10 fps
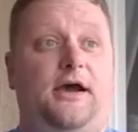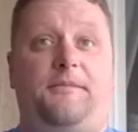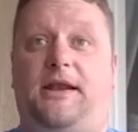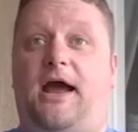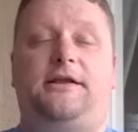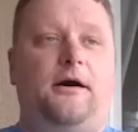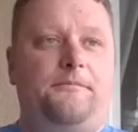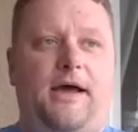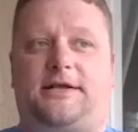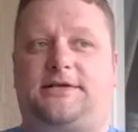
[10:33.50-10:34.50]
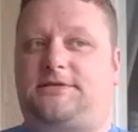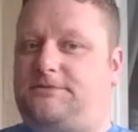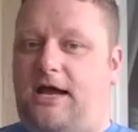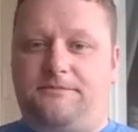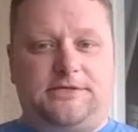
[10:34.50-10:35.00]
I mean, I'd come back
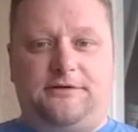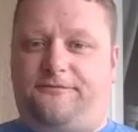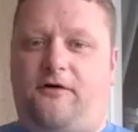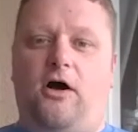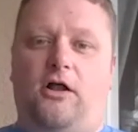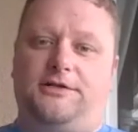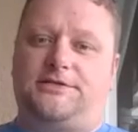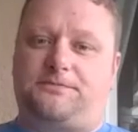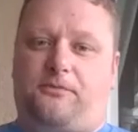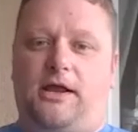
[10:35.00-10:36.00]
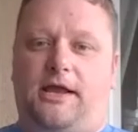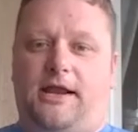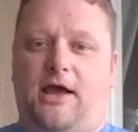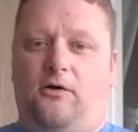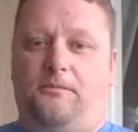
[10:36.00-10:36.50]
sometimes in the fall and spring
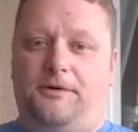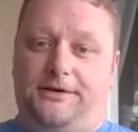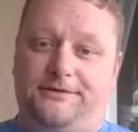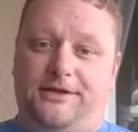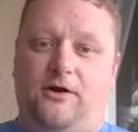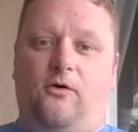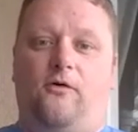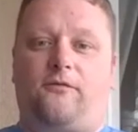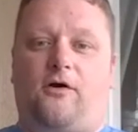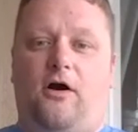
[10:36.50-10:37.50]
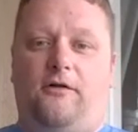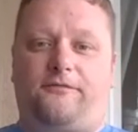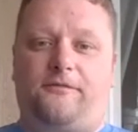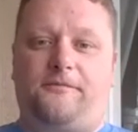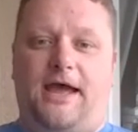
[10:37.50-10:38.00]
and help, but you know, overall
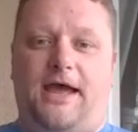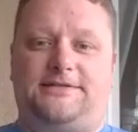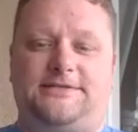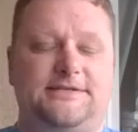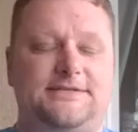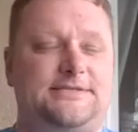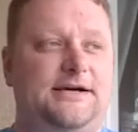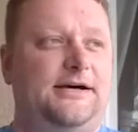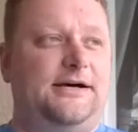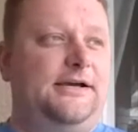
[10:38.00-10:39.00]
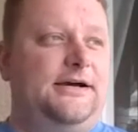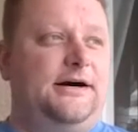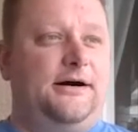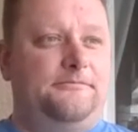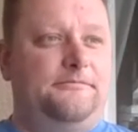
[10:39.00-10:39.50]
from that is uh,
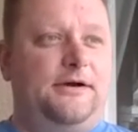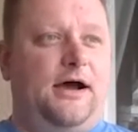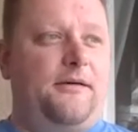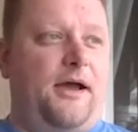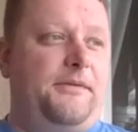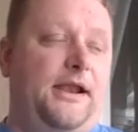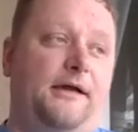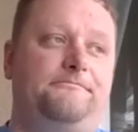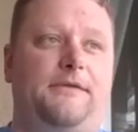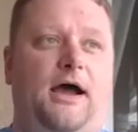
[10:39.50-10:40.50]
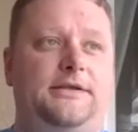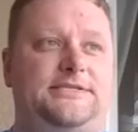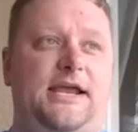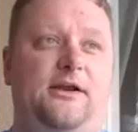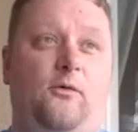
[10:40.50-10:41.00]
um, I, I, mean, I, I
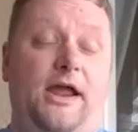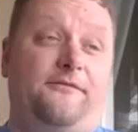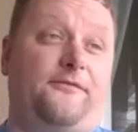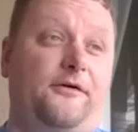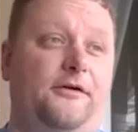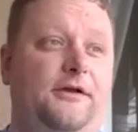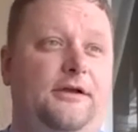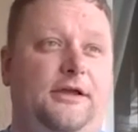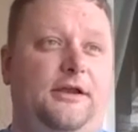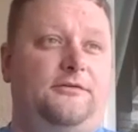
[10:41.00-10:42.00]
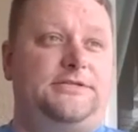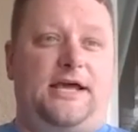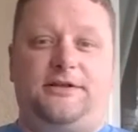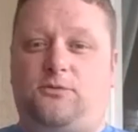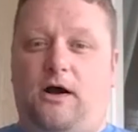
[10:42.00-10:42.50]
stayed away for, you know,
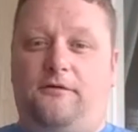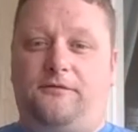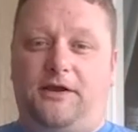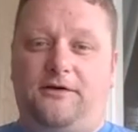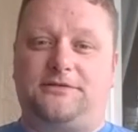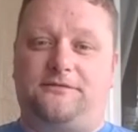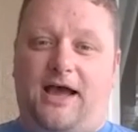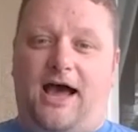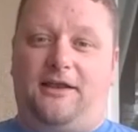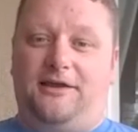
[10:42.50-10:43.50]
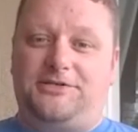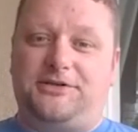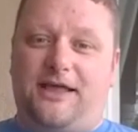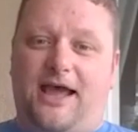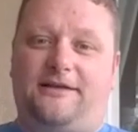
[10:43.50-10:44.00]
10, 12 years of college
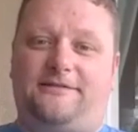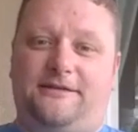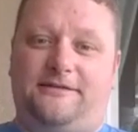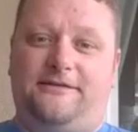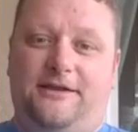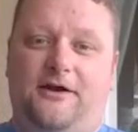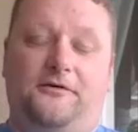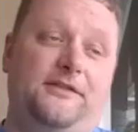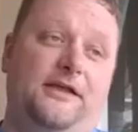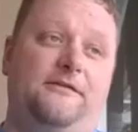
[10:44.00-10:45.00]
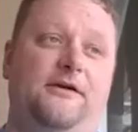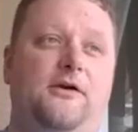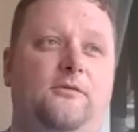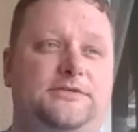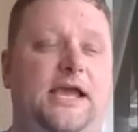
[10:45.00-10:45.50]
and that, and, you know, and then
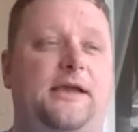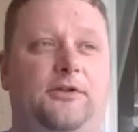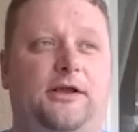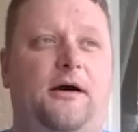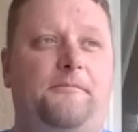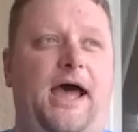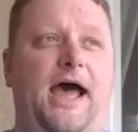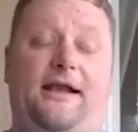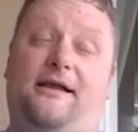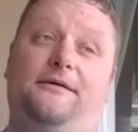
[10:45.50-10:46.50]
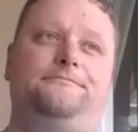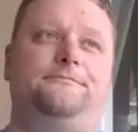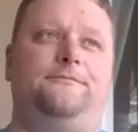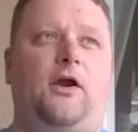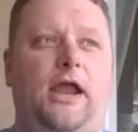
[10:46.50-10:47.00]
was able to come back. I'm
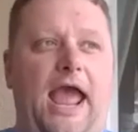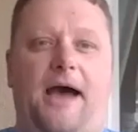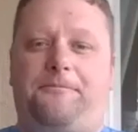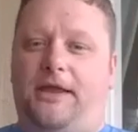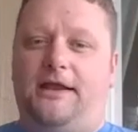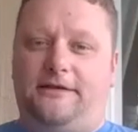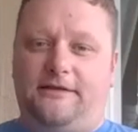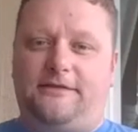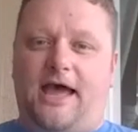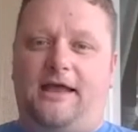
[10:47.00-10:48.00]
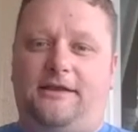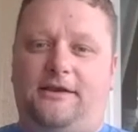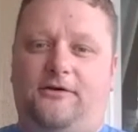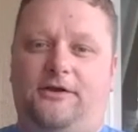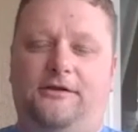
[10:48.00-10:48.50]
very happy I did that. You
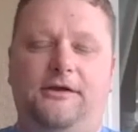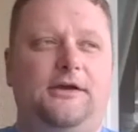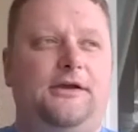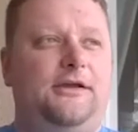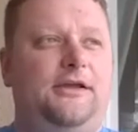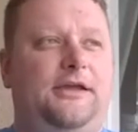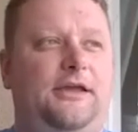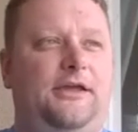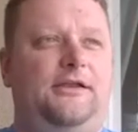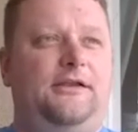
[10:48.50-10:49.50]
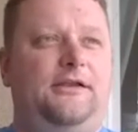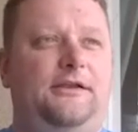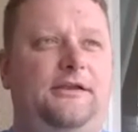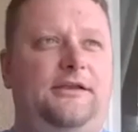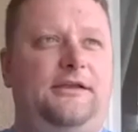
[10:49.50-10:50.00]
know, you, you,
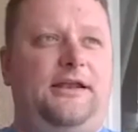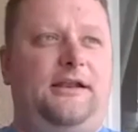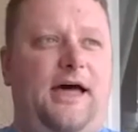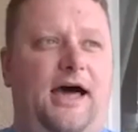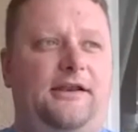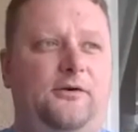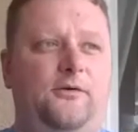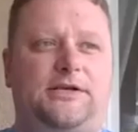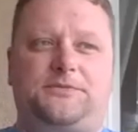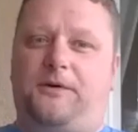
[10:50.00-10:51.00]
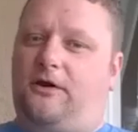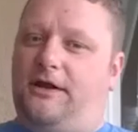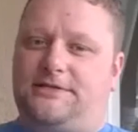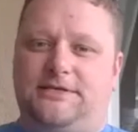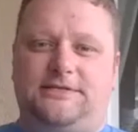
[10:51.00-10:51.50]
you get a lot of new
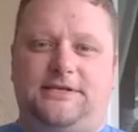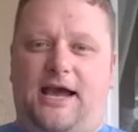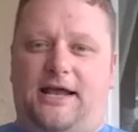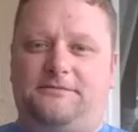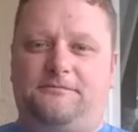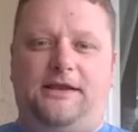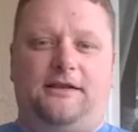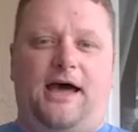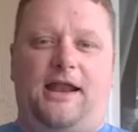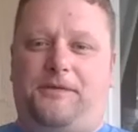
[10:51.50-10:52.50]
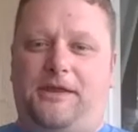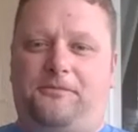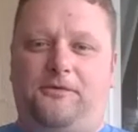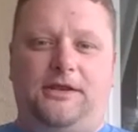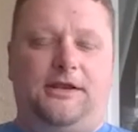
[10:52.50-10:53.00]
experiences. You got to meet a lot of
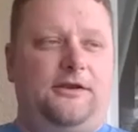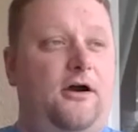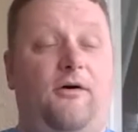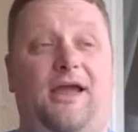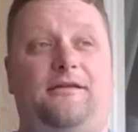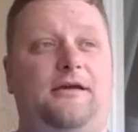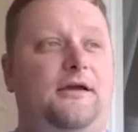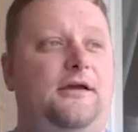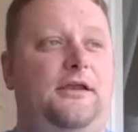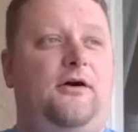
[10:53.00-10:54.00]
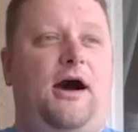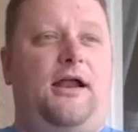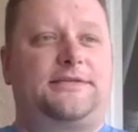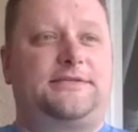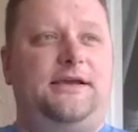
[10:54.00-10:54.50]
people you didn't know. And, you know,
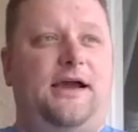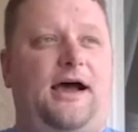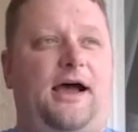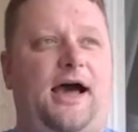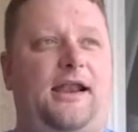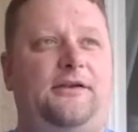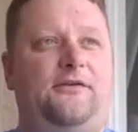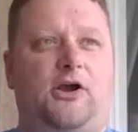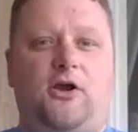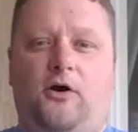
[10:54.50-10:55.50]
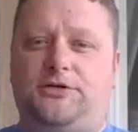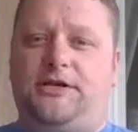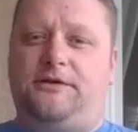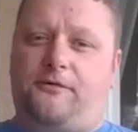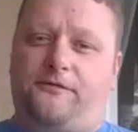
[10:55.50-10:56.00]
honestly, I got into a
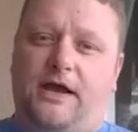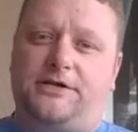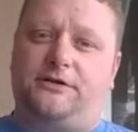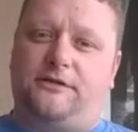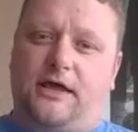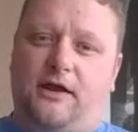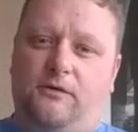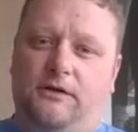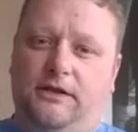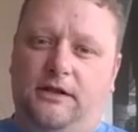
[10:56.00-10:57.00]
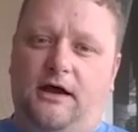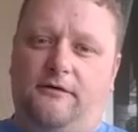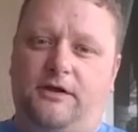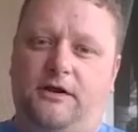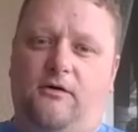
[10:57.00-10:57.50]
coaching profession that I really
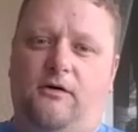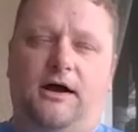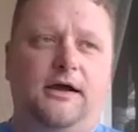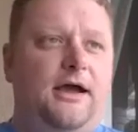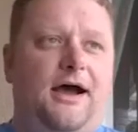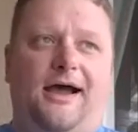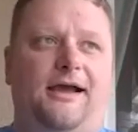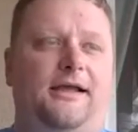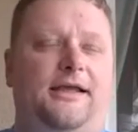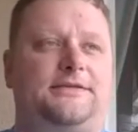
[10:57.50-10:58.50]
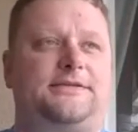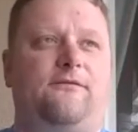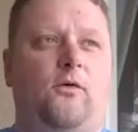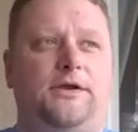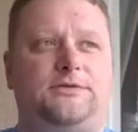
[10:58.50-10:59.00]
love. You know, uh, I, I, guess I've
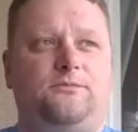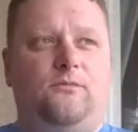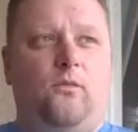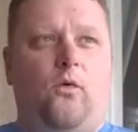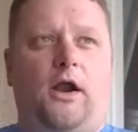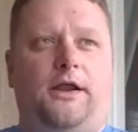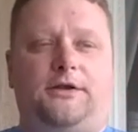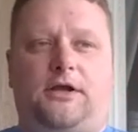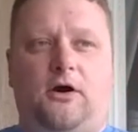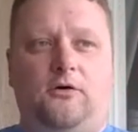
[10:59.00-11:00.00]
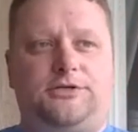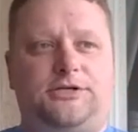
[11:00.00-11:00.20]
always wanted to coach.